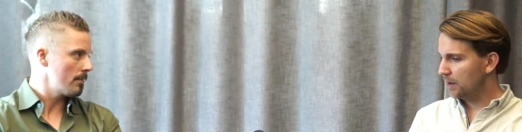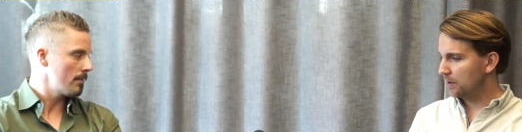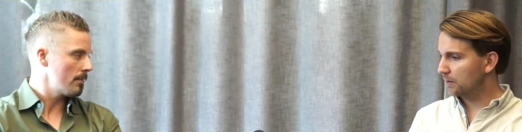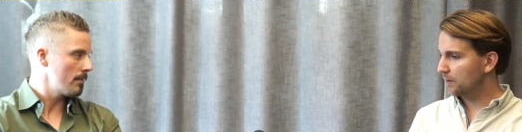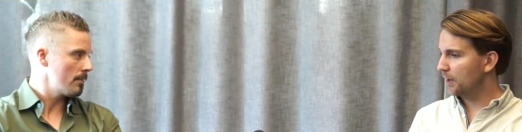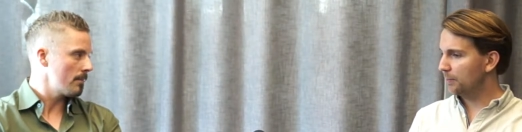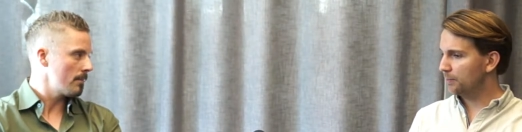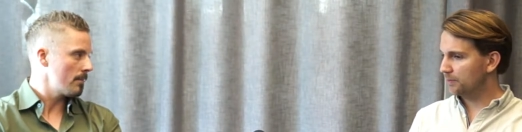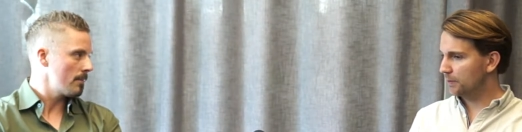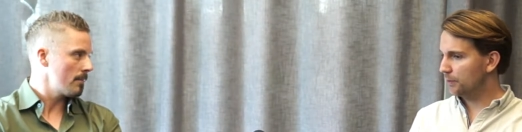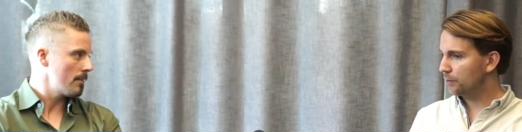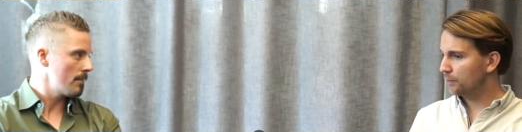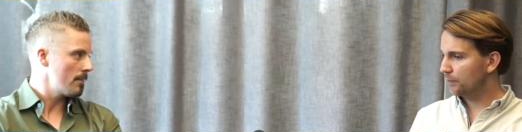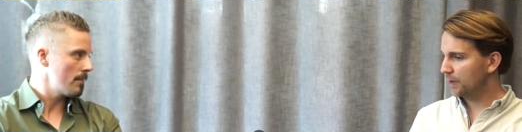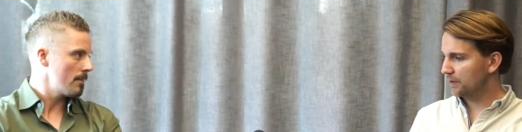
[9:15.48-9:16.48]
Speaker 1: and clubs
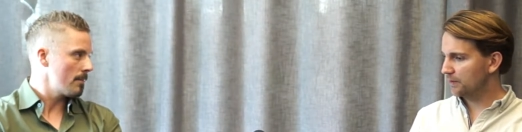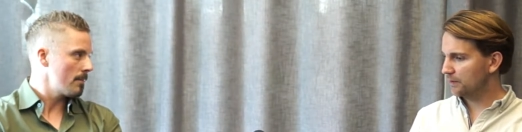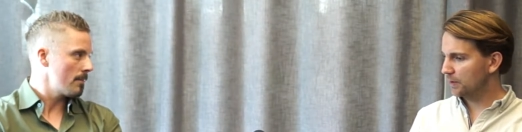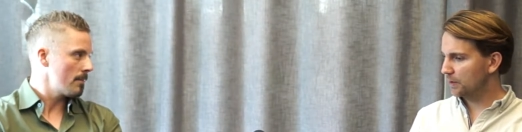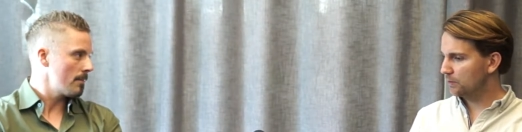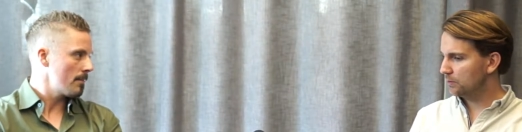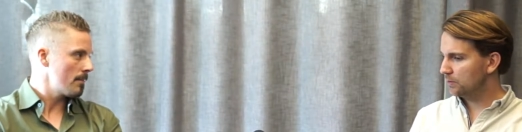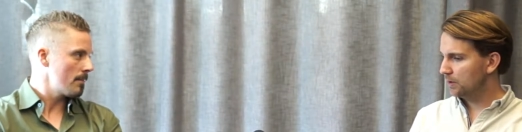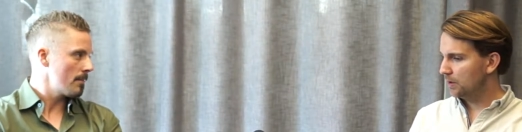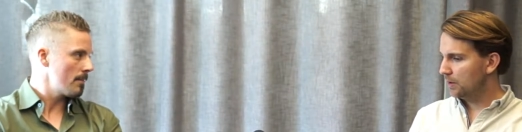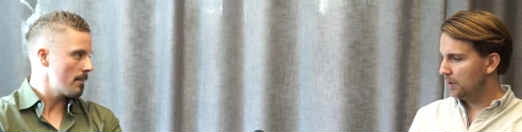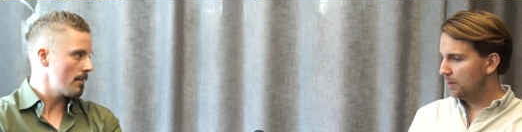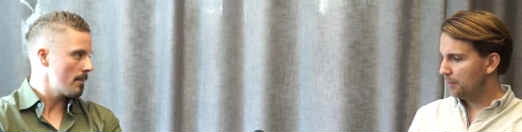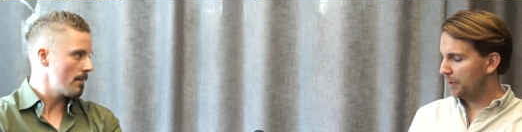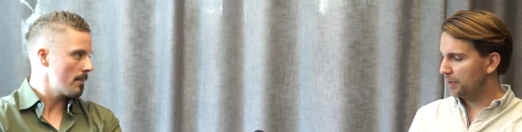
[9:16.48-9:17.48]
look for that skill.
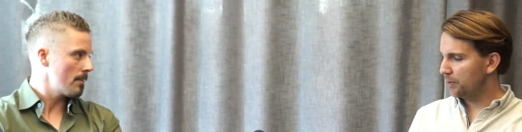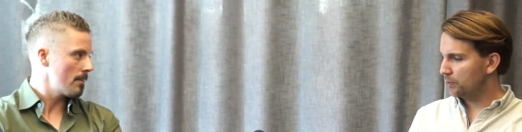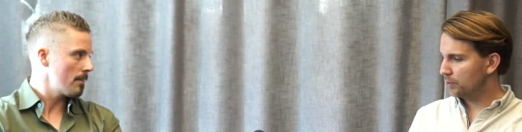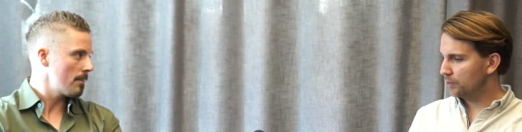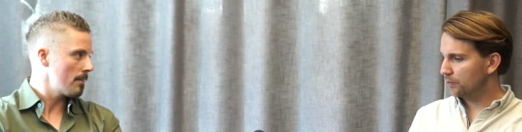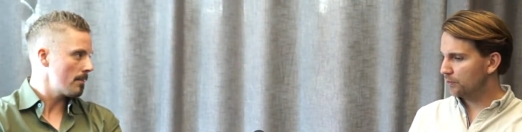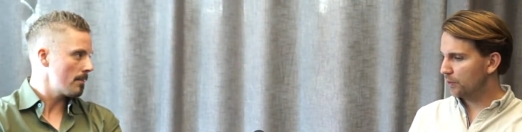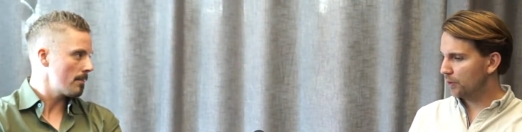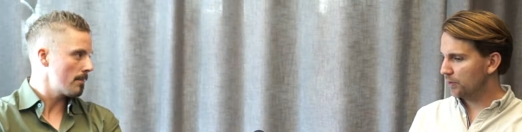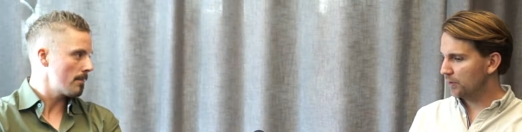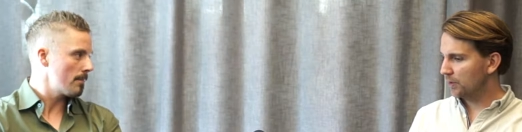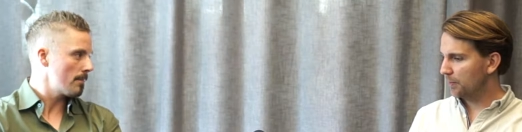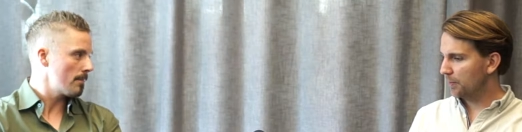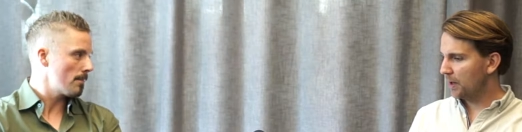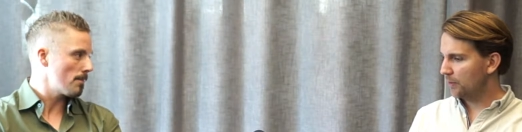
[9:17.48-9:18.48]
But here you're also
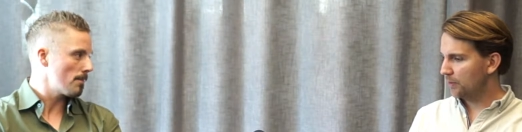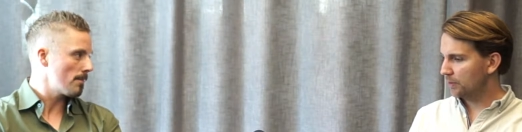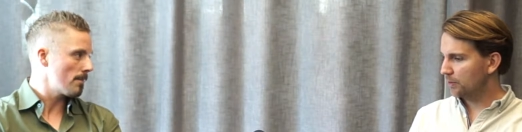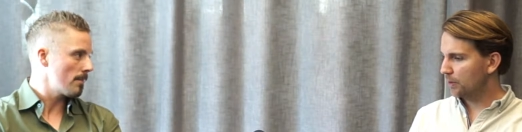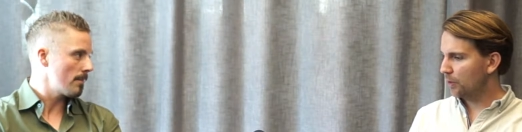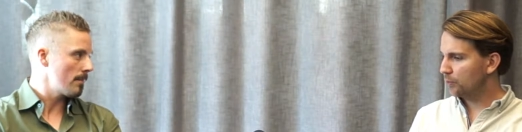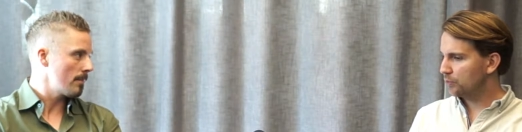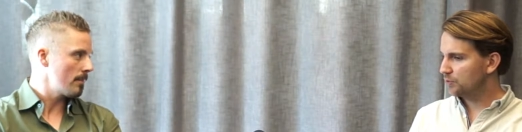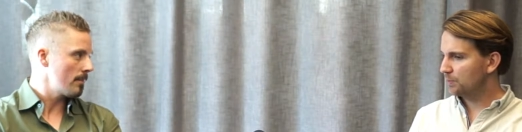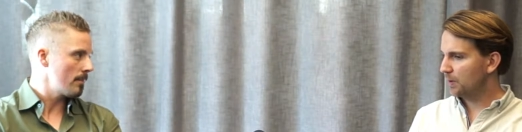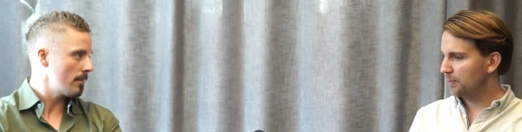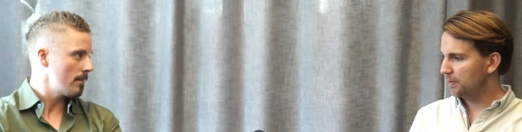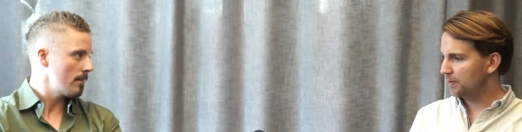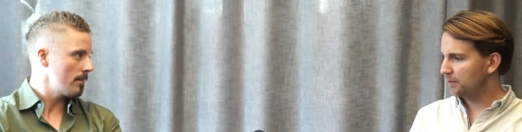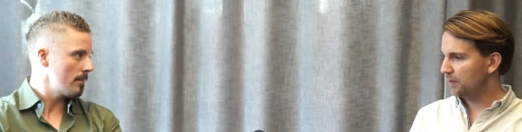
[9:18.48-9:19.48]
talking about a coach
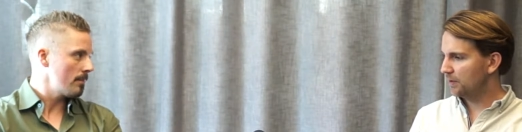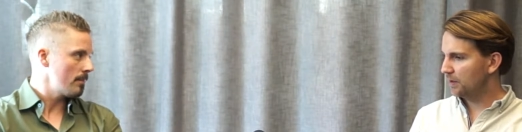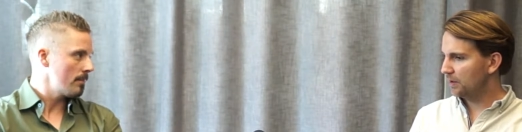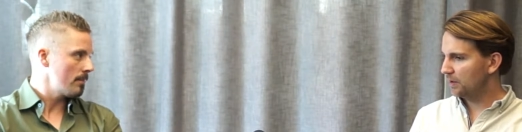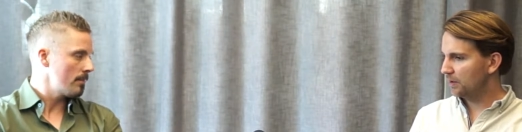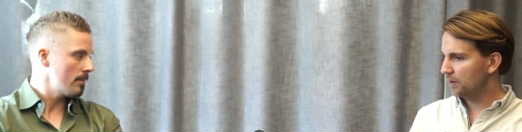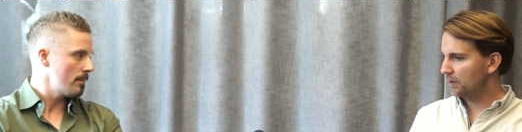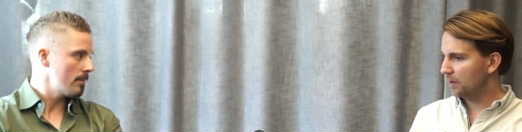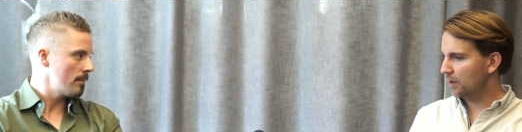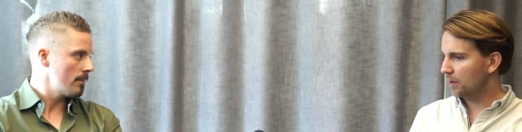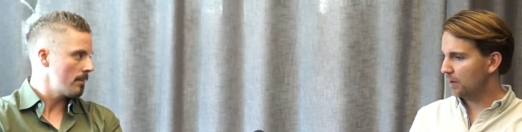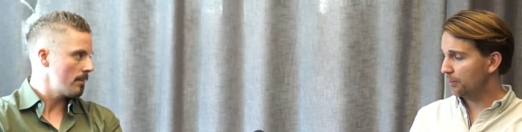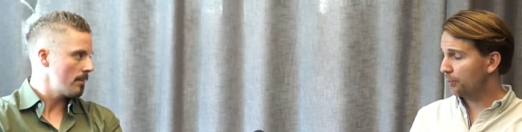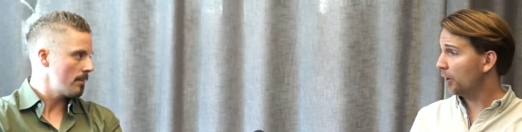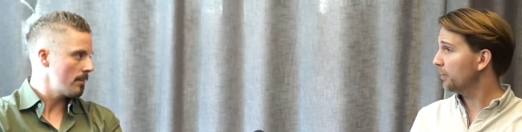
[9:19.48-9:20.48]
maybe seeing
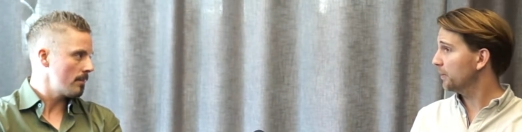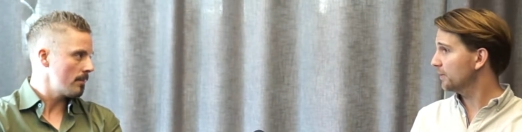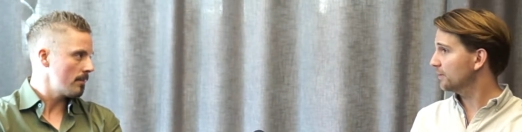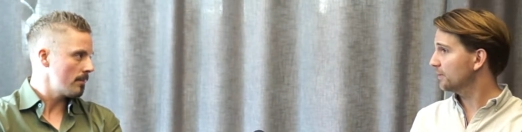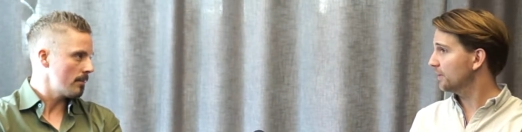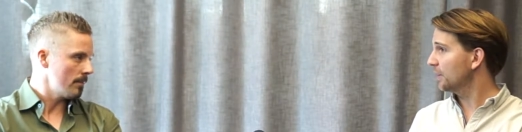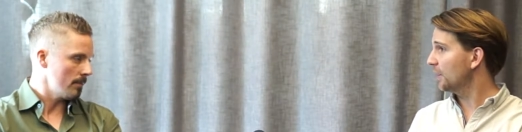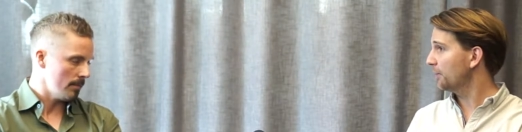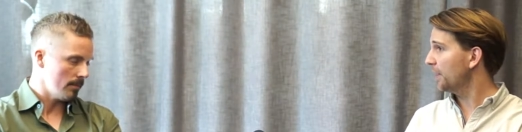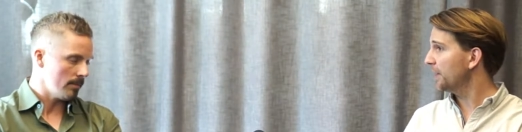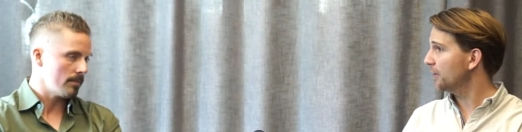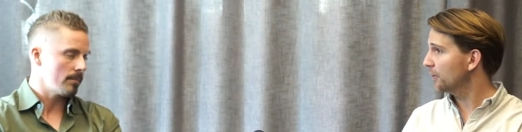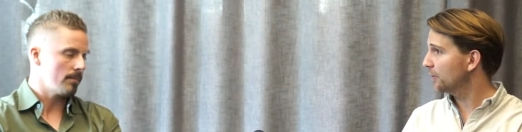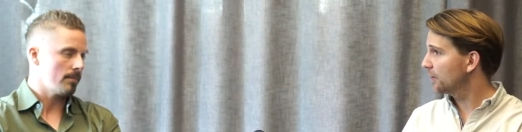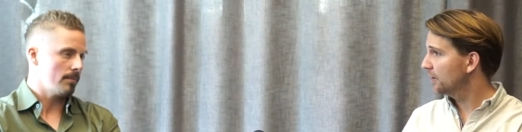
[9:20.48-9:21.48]
uh, promise in a mm.
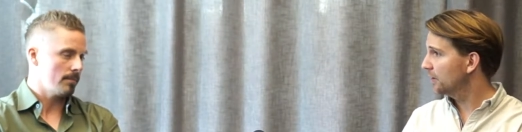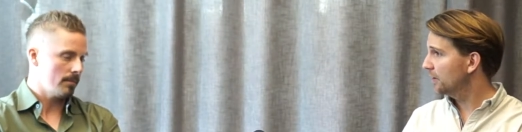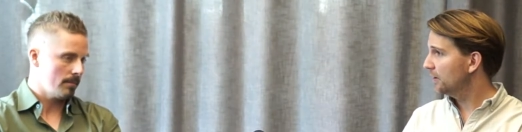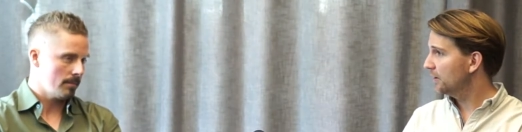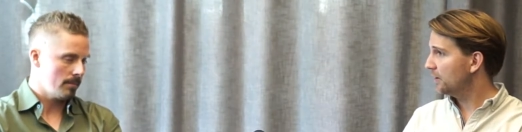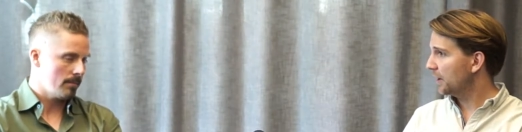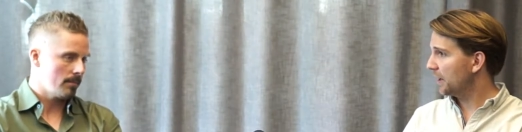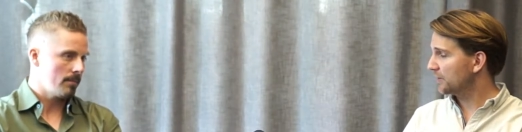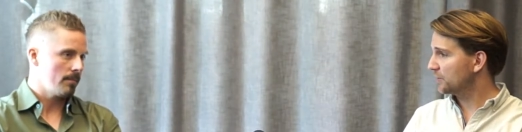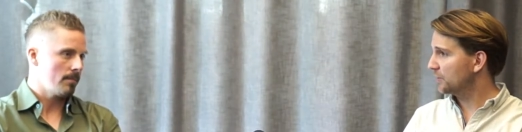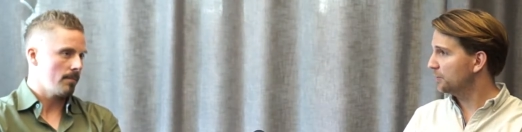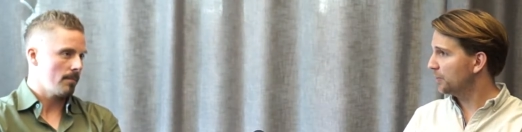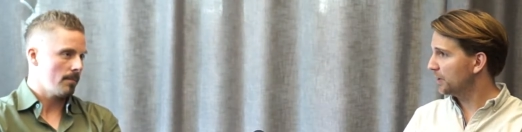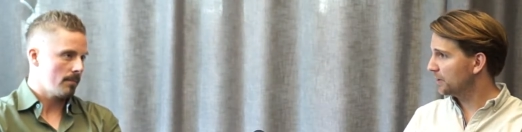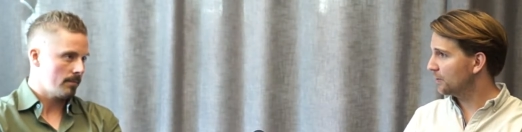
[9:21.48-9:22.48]
player and actually
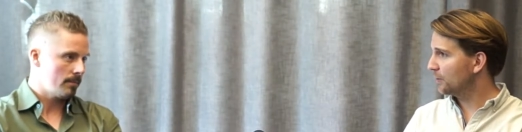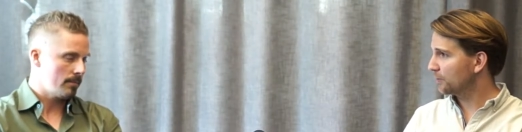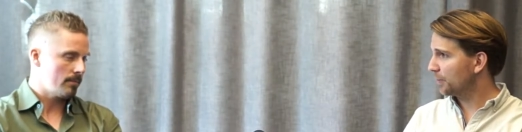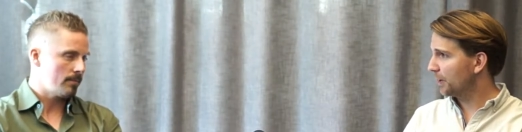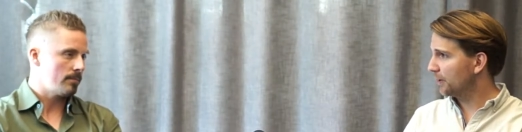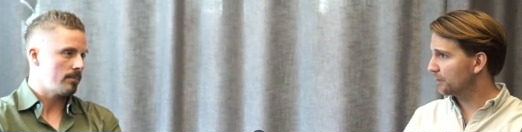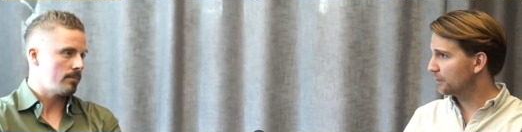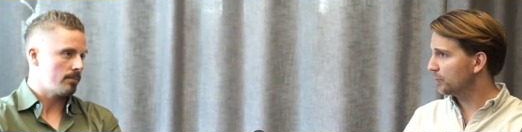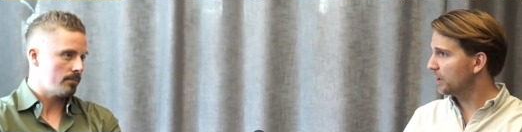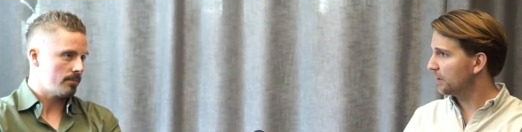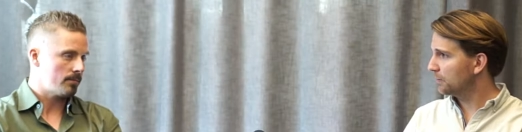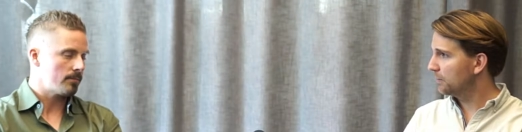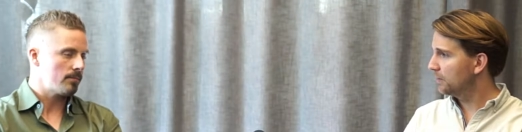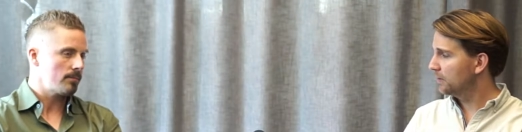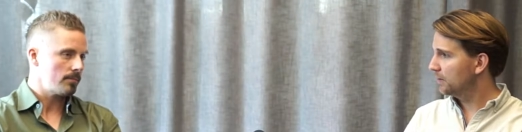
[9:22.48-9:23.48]
bringing those players with
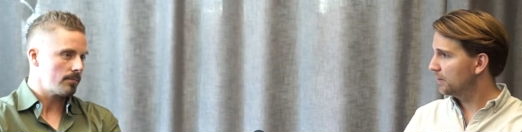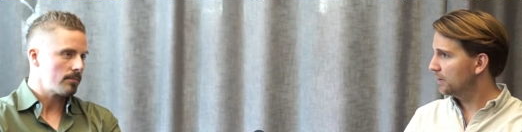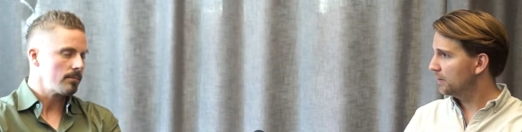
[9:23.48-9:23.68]
him.